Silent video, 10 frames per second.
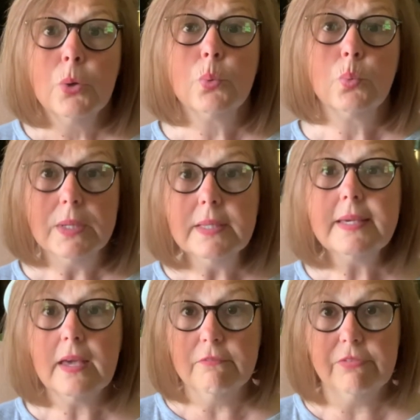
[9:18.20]
really
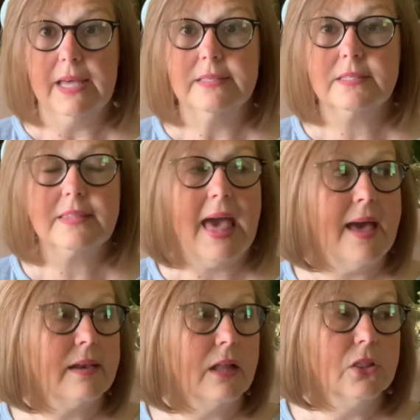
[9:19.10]
convinced
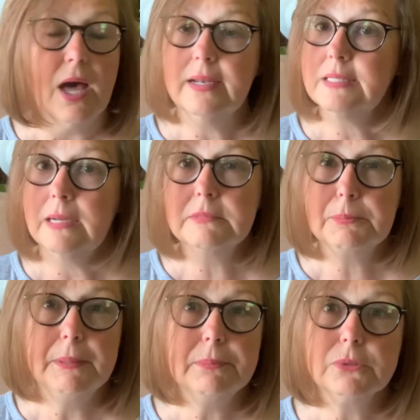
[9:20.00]
that a lot of times
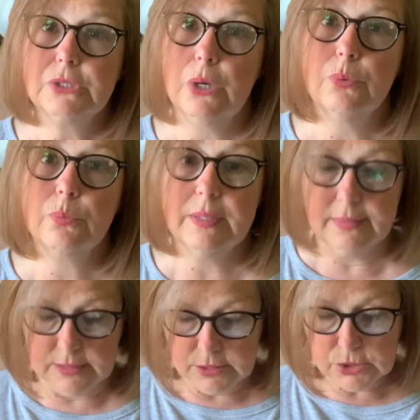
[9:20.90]
people don't read
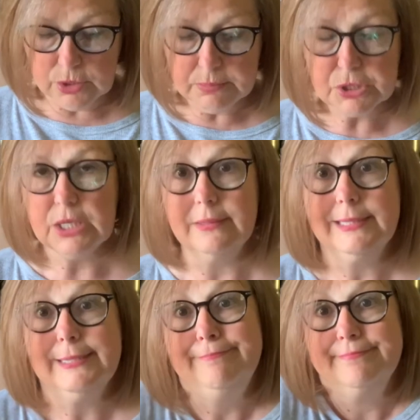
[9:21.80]
the
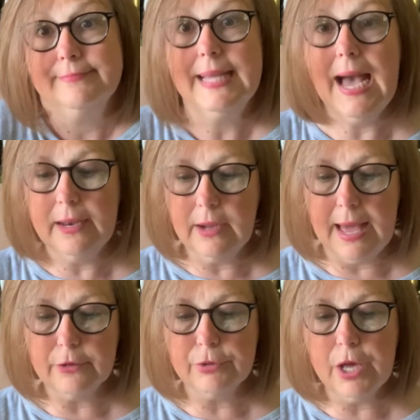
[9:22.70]
descriptions.
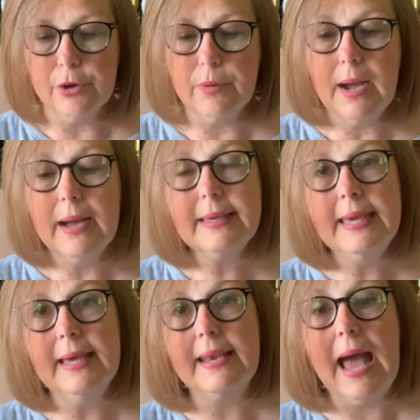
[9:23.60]
I don't know.
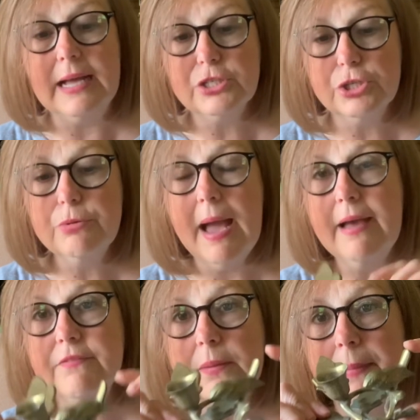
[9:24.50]
Again, I do
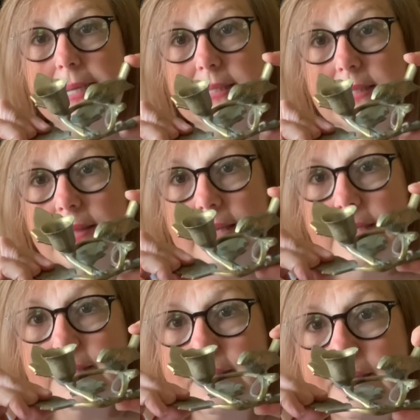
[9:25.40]
have the mate to
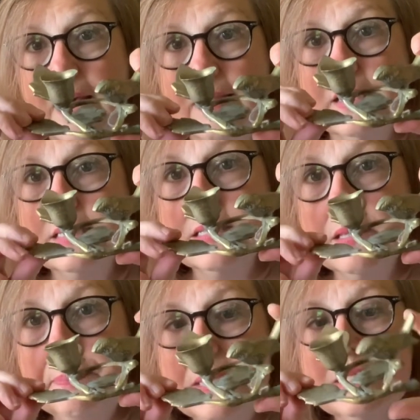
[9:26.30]
this. This is
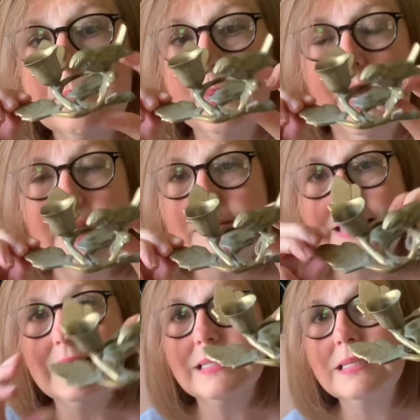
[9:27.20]
a piece of brass
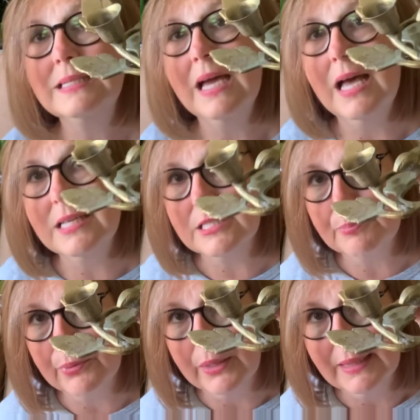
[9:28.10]
that
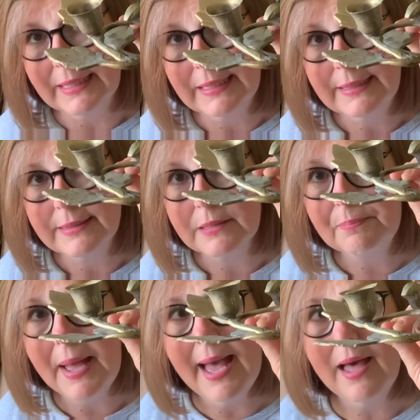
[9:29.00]
desperately needs a
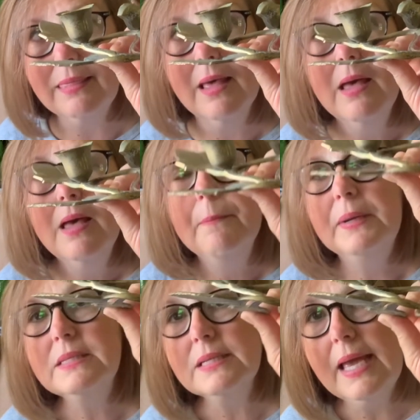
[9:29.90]
bath, but
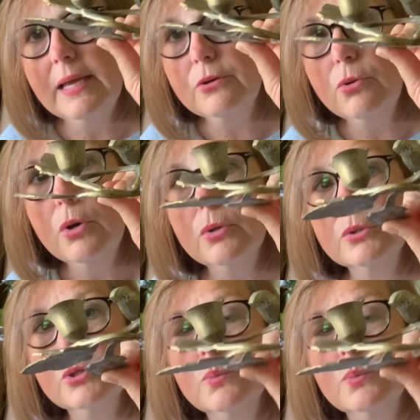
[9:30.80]
it's a candle holder